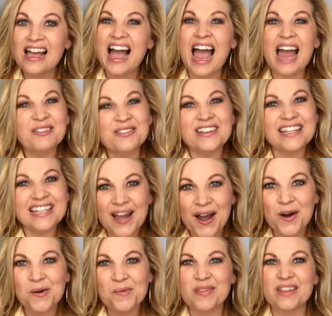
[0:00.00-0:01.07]
I really
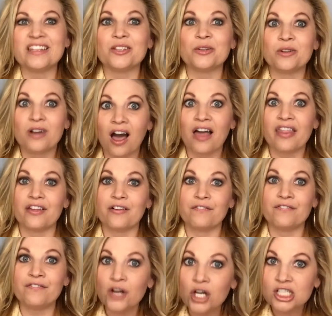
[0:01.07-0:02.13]
hope that you got the
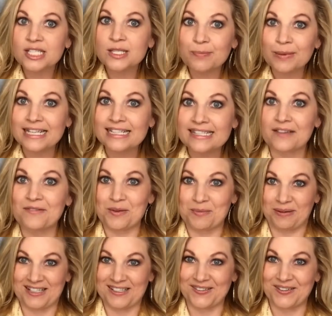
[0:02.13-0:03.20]
first piece of the
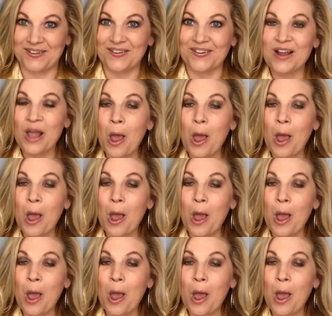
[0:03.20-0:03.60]
puzzle,